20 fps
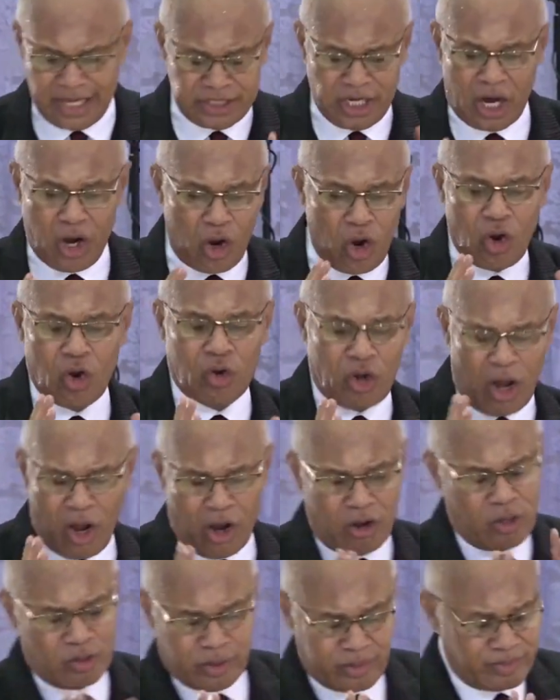our old
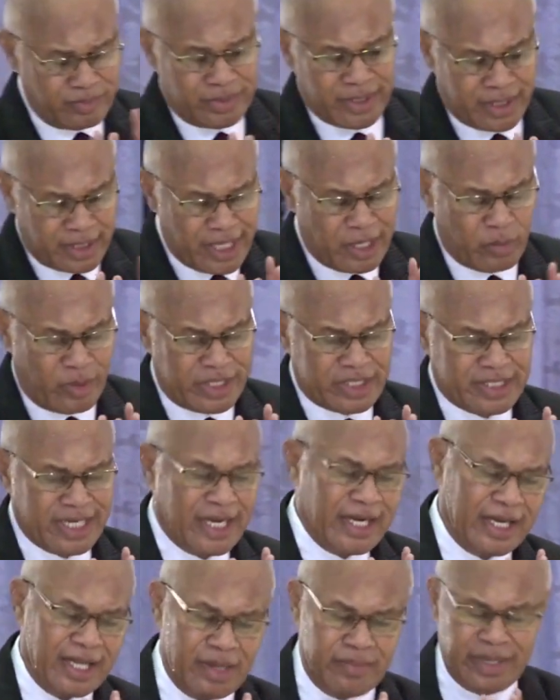home that we
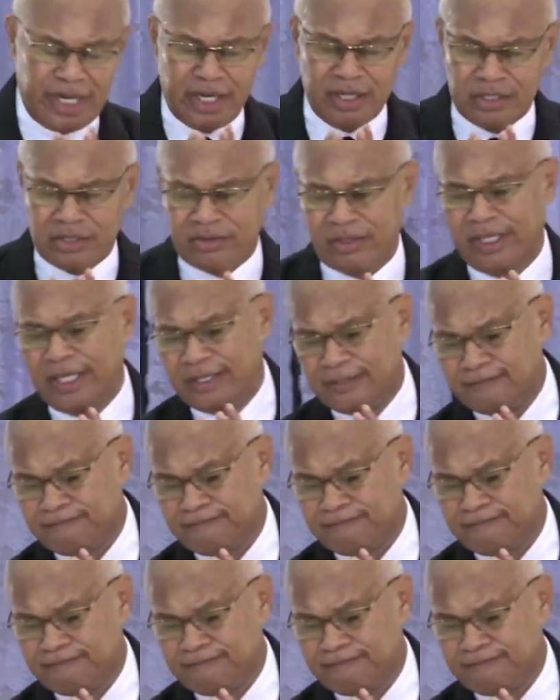started the ministry.